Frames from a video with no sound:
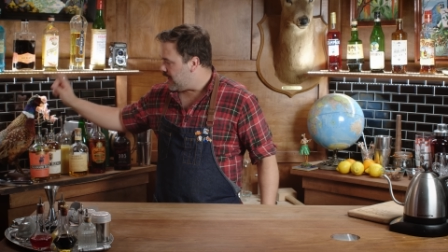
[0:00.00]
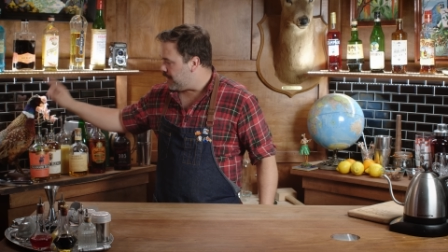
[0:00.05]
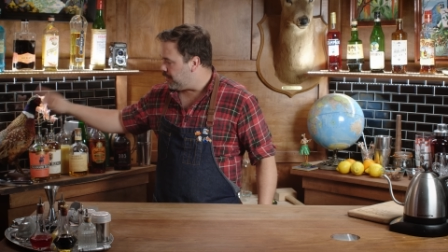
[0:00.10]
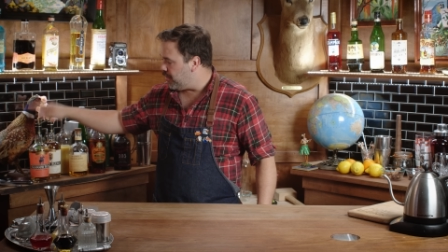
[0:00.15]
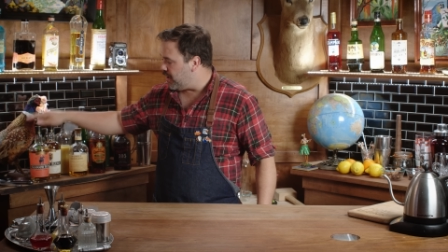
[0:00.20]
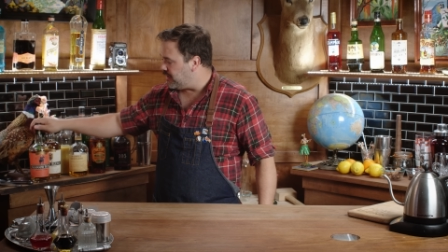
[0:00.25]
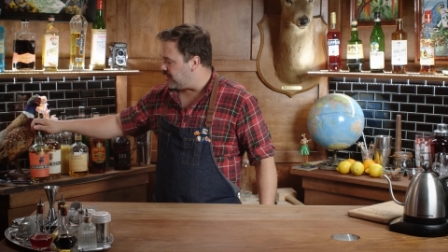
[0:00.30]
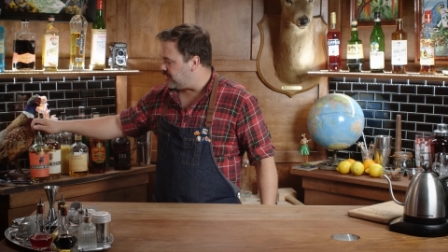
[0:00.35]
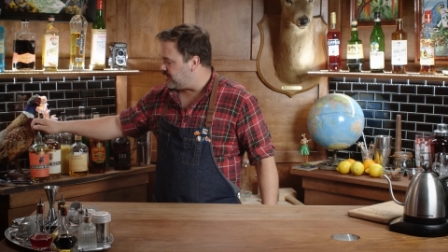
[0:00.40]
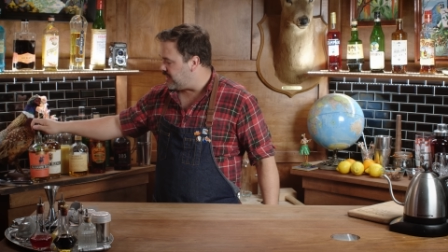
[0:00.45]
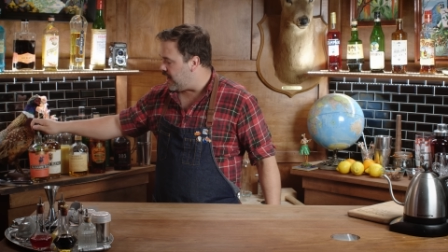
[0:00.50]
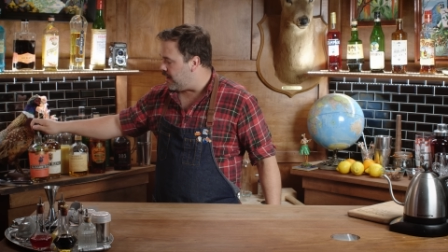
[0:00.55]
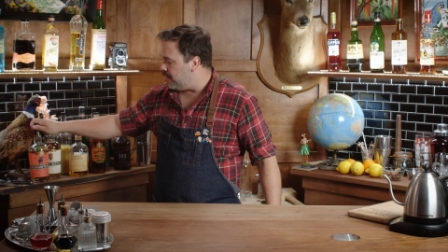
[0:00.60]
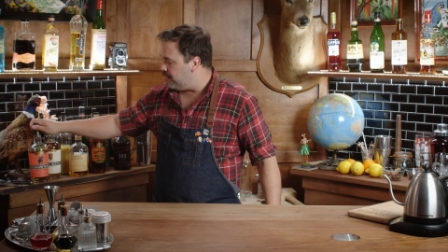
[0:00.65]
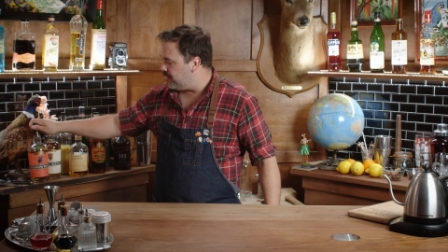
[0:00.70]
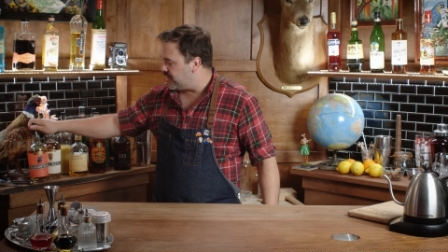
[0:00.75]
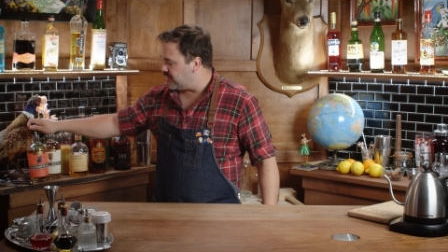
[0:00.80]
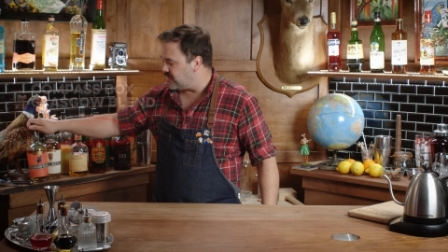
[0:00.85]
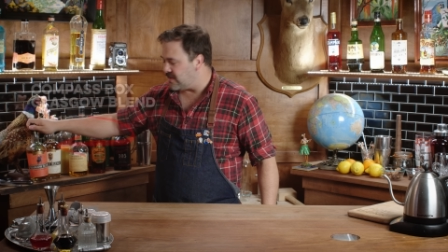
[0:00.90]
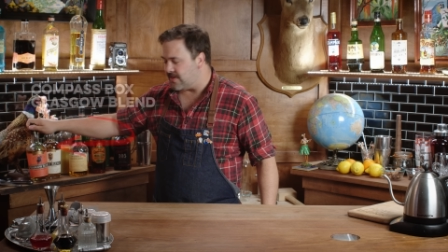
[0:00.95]
I brought this
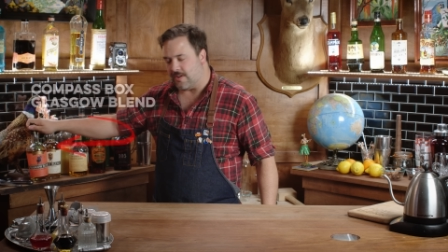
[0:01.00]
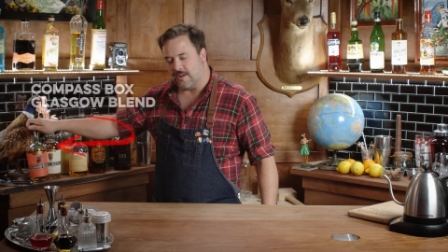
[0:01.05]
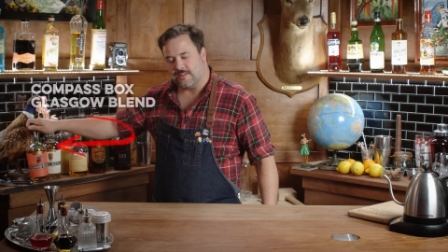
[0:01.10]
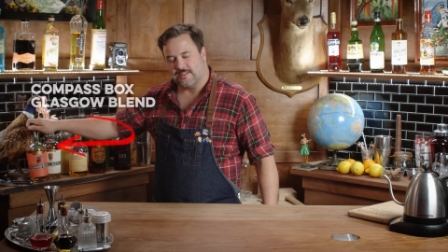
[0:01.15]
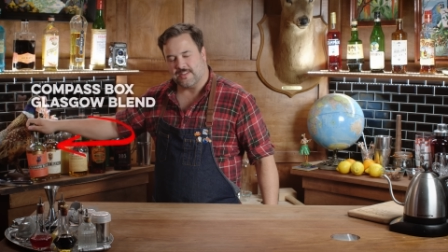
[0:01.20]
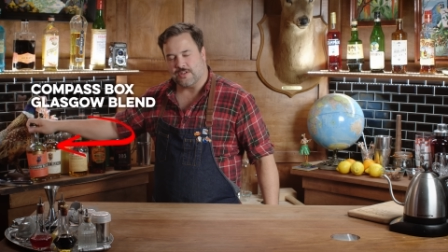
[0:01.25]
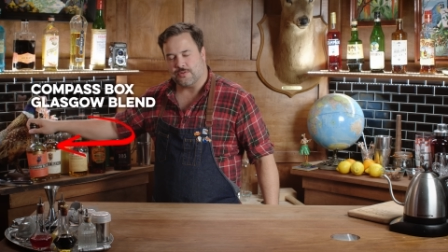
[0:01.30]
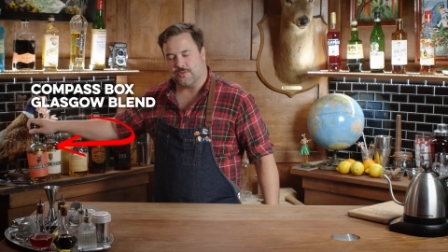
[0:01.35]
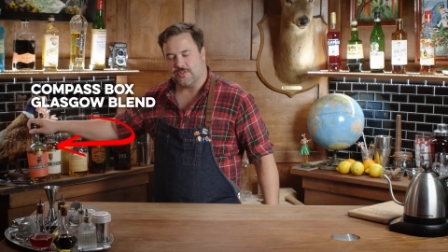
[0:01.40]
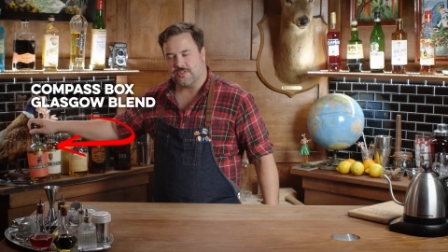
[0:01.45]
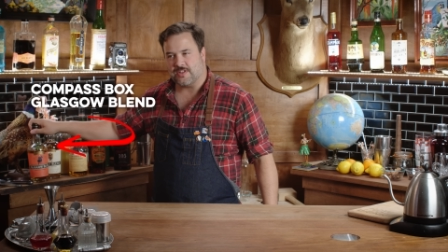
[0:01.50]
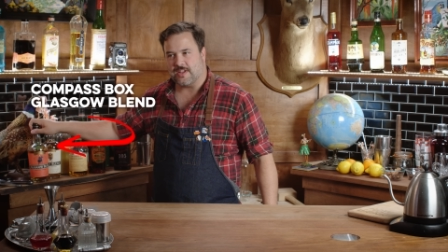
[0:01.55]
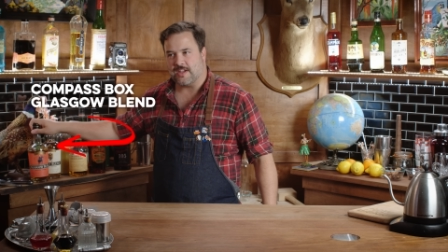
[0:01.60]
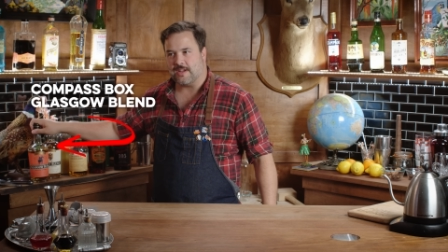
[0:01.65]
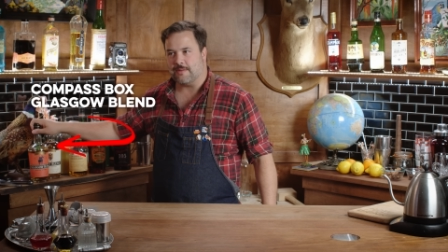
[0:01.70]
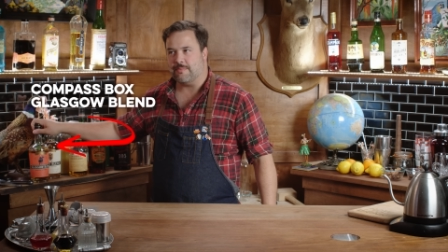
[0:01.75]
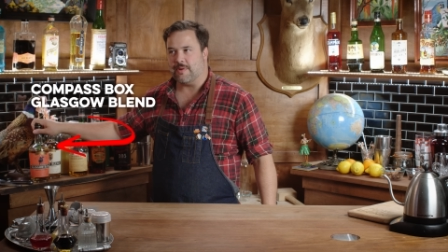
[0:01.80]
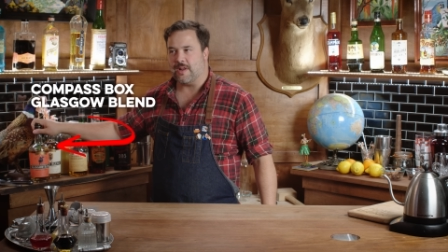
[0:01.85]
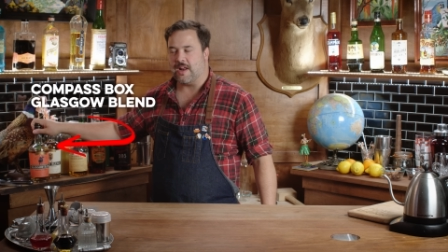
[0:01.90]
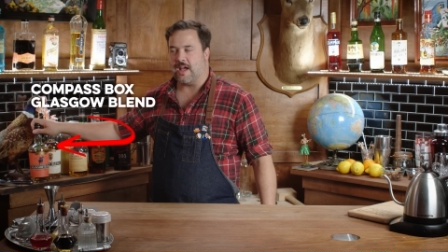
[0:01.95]
out because I thought it's
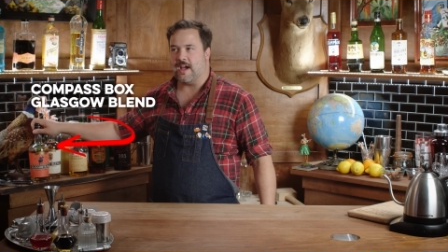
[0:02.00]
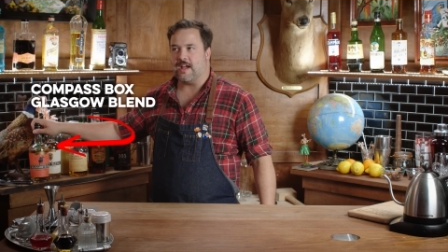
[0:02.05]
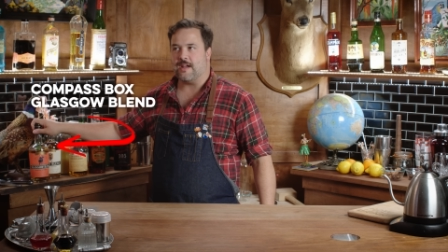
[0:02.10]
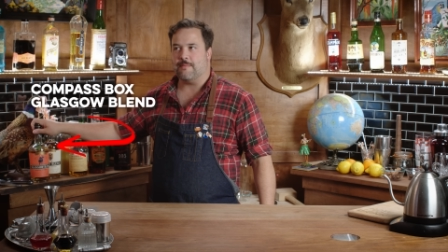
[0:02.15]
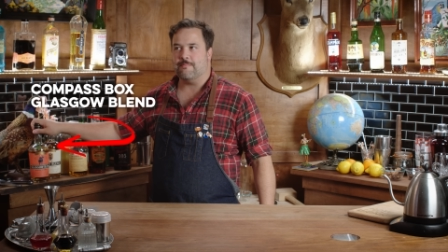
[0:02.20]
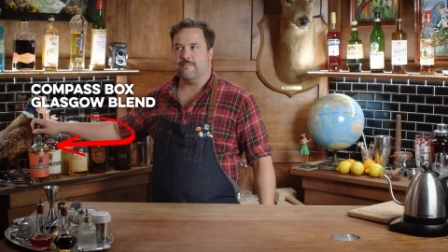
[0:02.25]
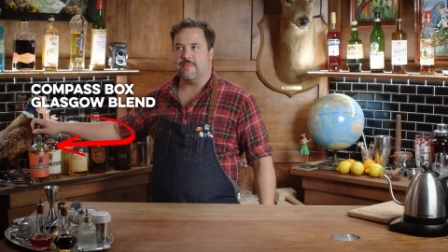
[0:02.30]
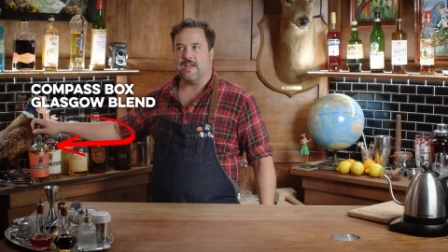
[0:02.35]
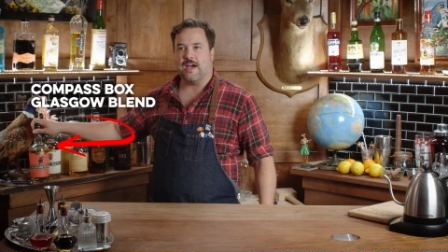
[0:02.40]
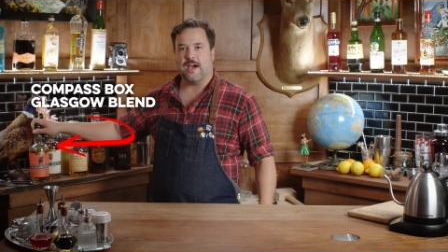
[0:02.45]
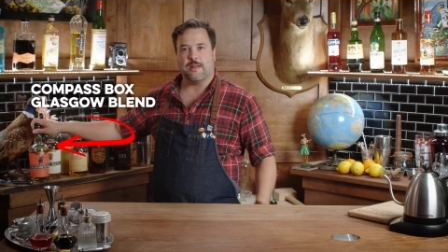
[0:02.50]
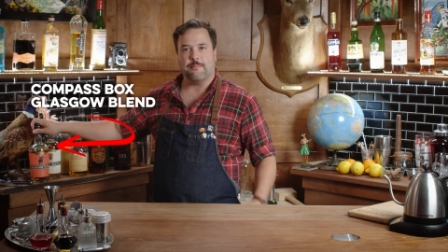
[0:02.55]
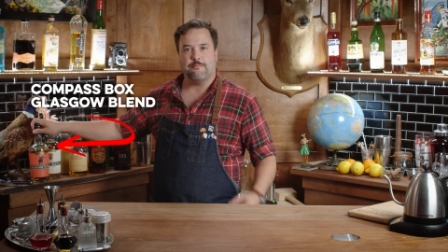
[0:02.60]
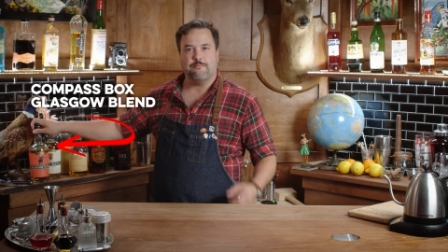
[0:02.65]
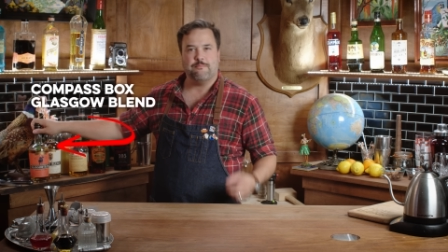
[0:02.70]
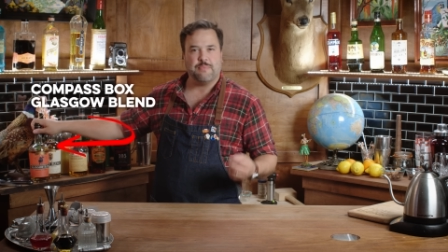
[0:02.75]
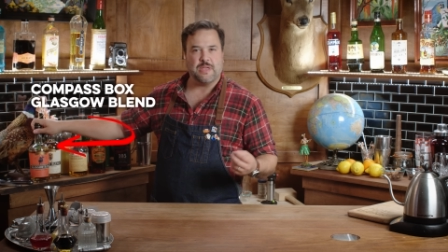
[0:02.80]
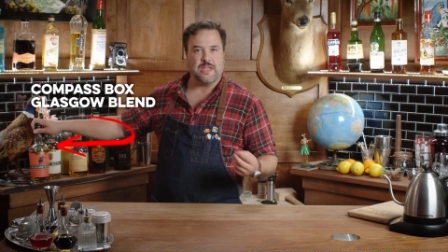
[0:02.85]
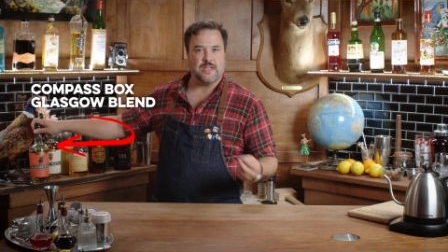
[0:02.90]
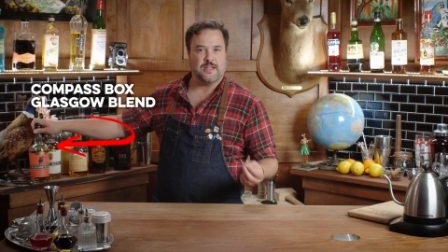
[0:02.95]
interesting, but I am not a
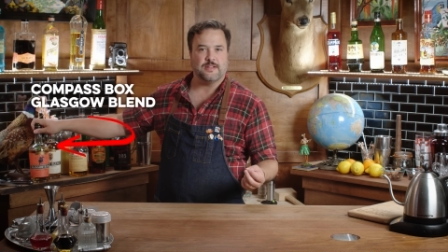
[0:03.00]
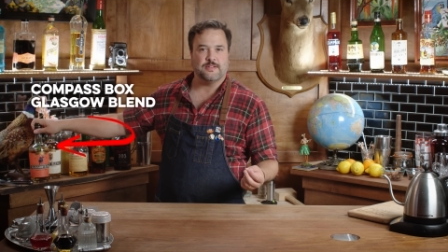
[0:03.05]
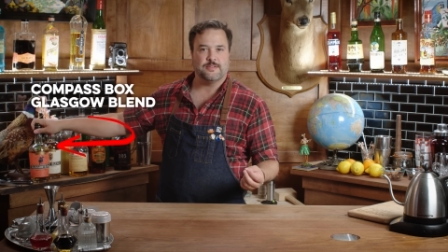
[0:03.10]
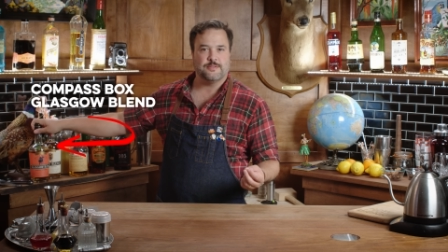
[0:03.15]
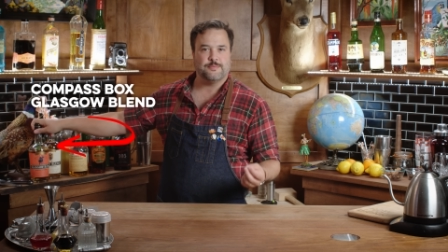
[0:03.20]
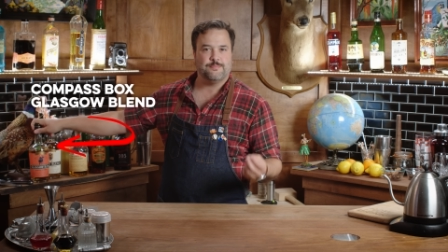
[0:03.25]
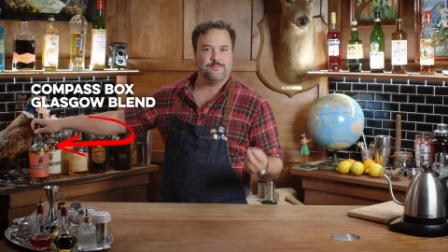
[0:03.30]
big